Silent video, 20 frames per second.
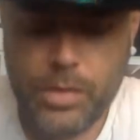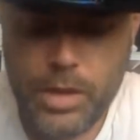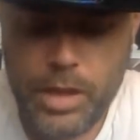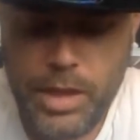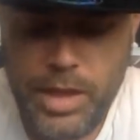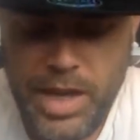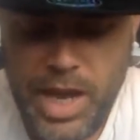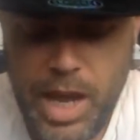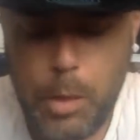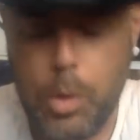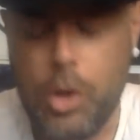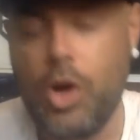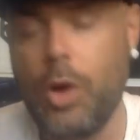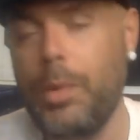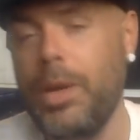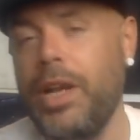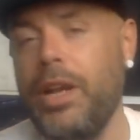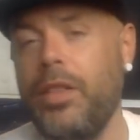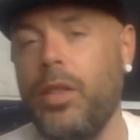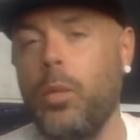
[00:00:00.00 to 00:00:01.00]
you know, we're
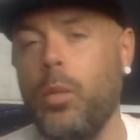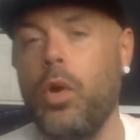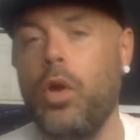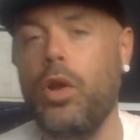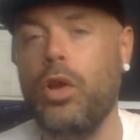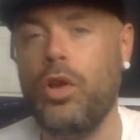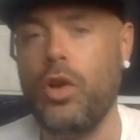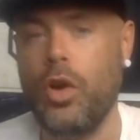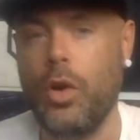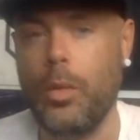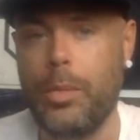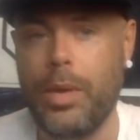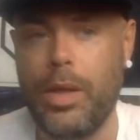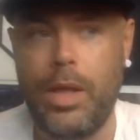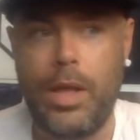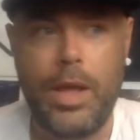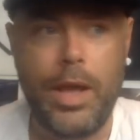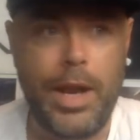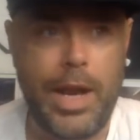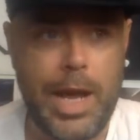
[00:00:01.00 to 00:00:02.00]
coming into the World Cup,
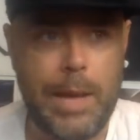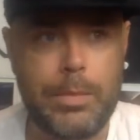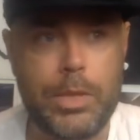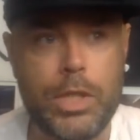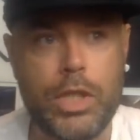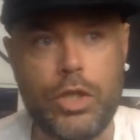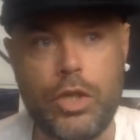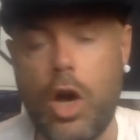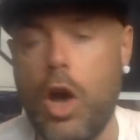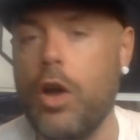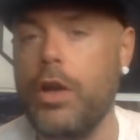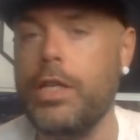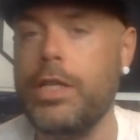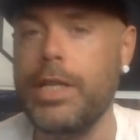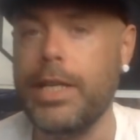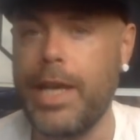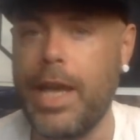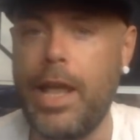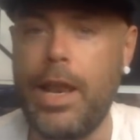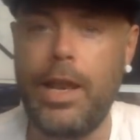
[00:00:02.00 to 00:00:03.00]
and I'm starting
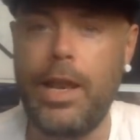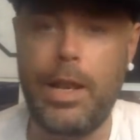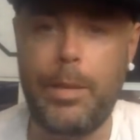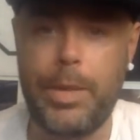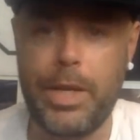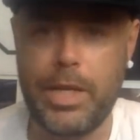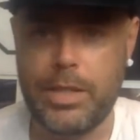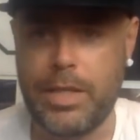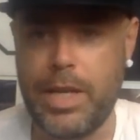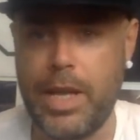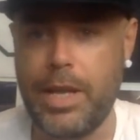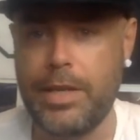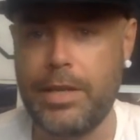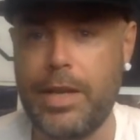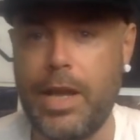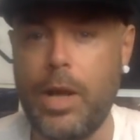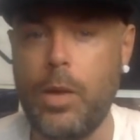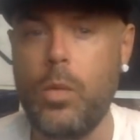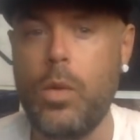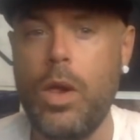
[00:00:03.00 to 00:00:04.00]
to get a little bit excited
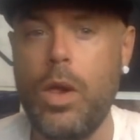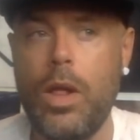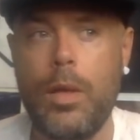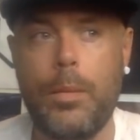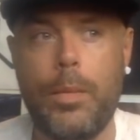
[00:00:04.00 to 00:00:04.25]
now,